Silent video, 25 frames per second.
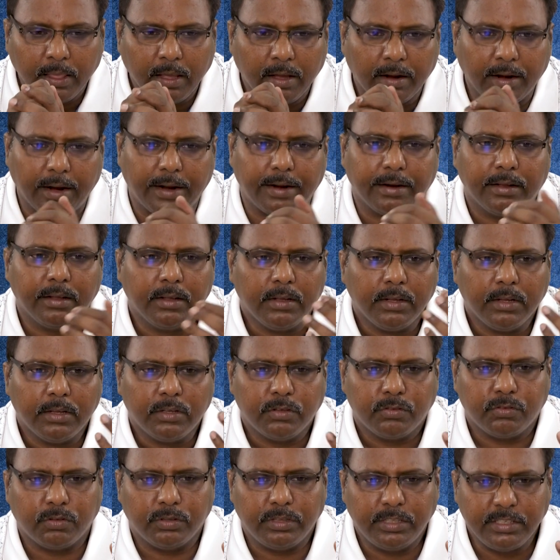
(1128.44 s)
right?
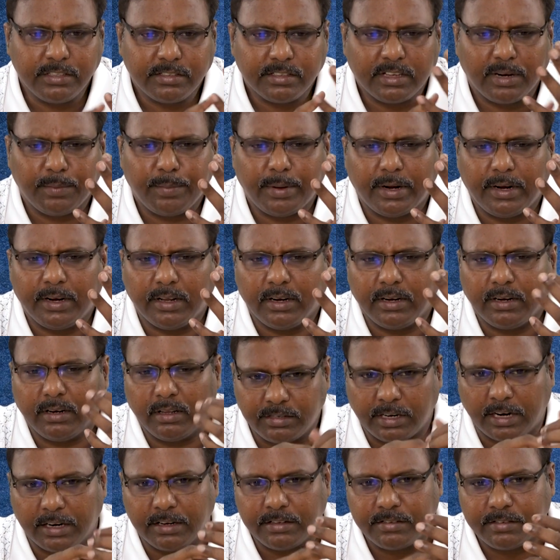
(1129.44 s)
So this can be done
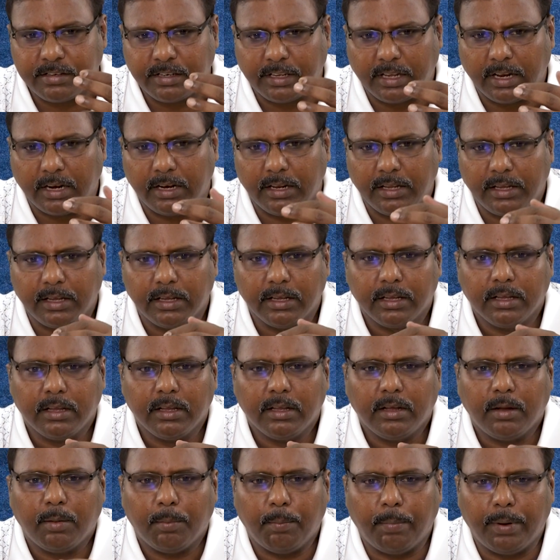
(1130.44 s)
statistically
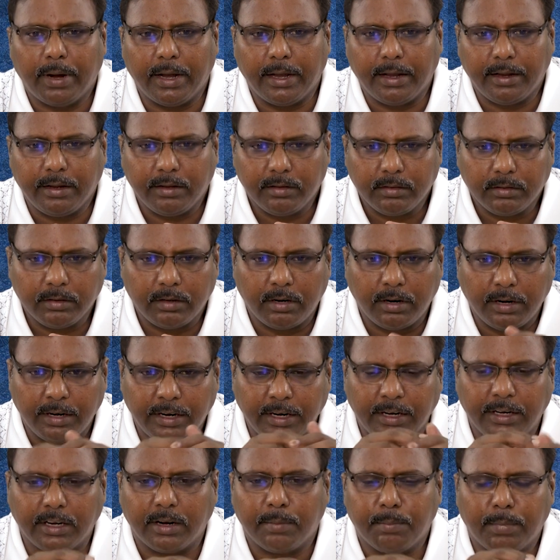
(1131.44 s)
by
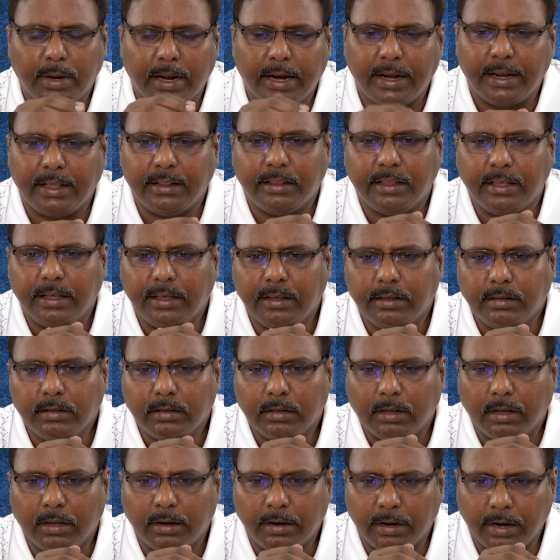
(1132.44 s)
determining the
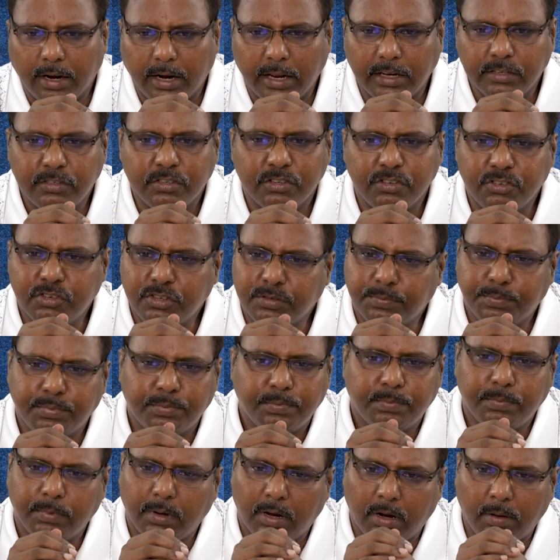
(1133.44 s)
relationship
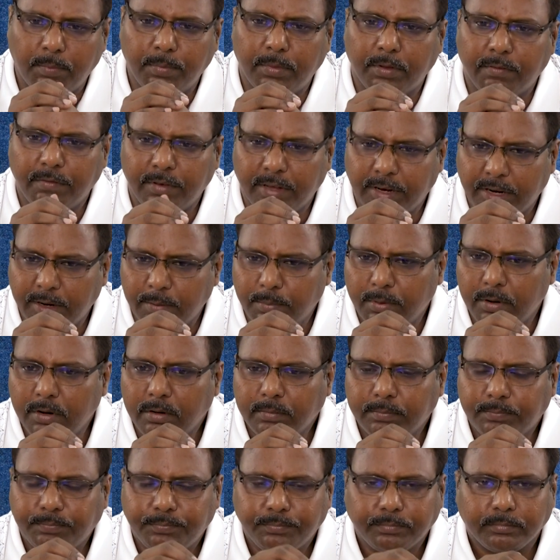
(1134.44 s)
of the variable
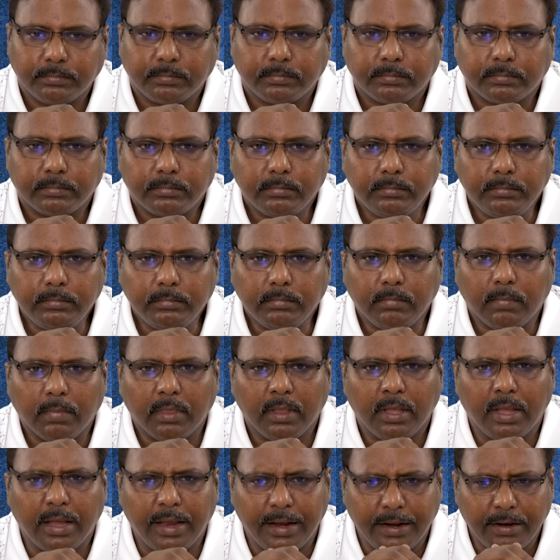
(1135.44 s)

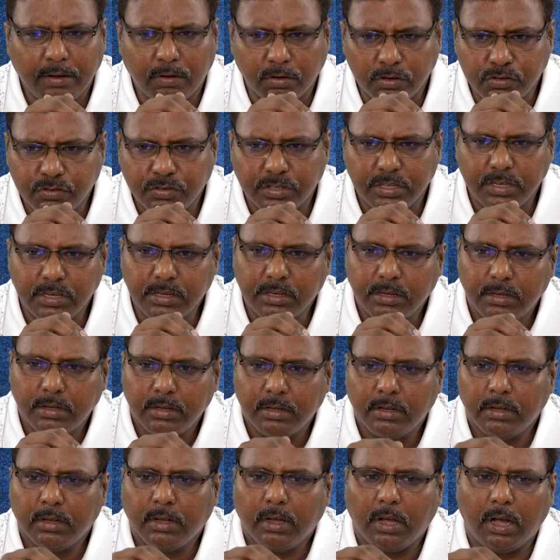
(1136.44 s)
in question
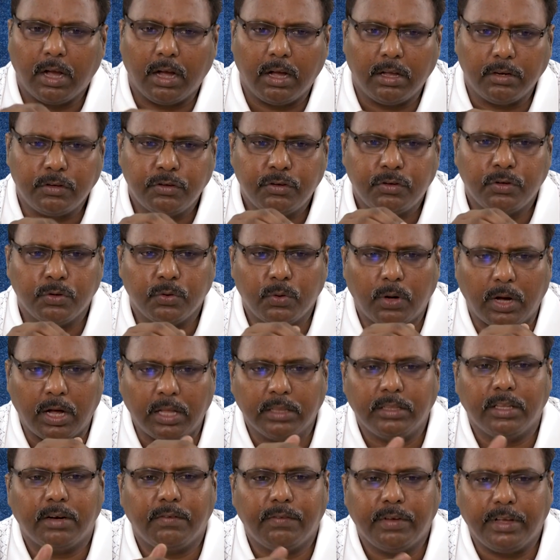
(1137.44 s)
to
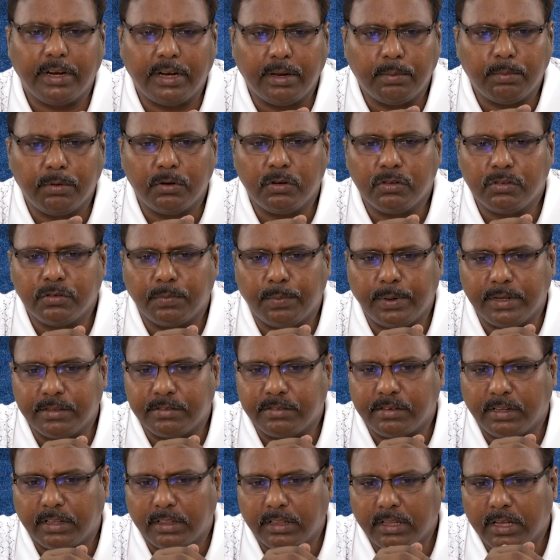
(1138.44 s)
other variables
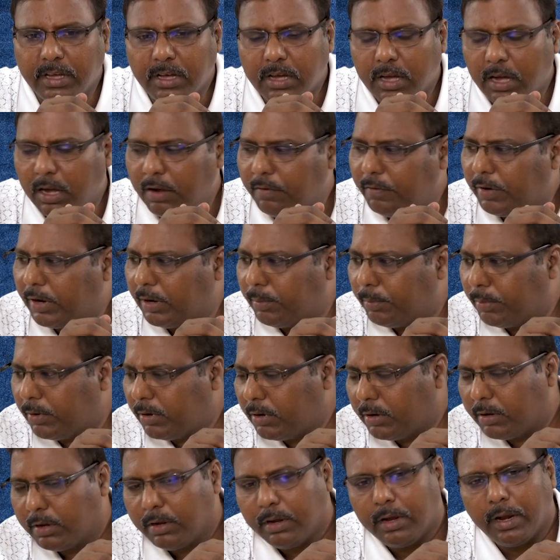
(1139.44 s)
based on the
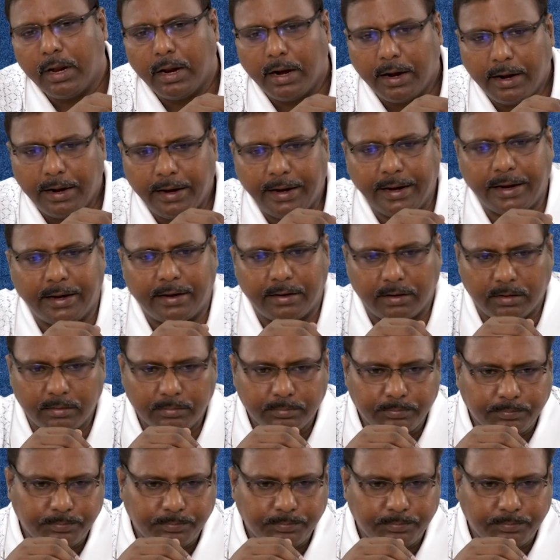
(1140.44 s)
available data.